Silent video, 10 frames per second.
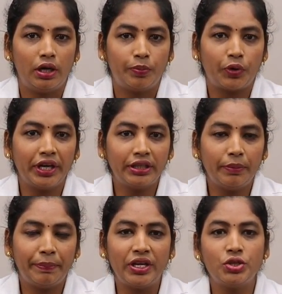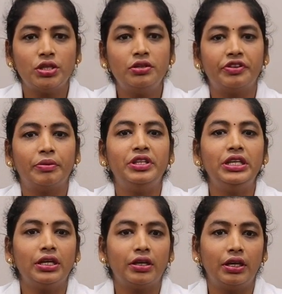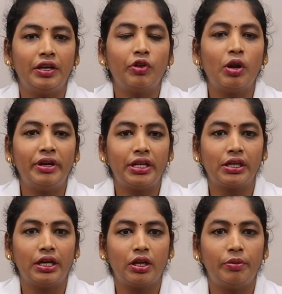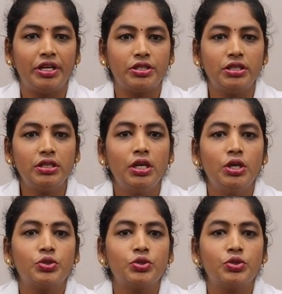protect the patient from the environmental contamination.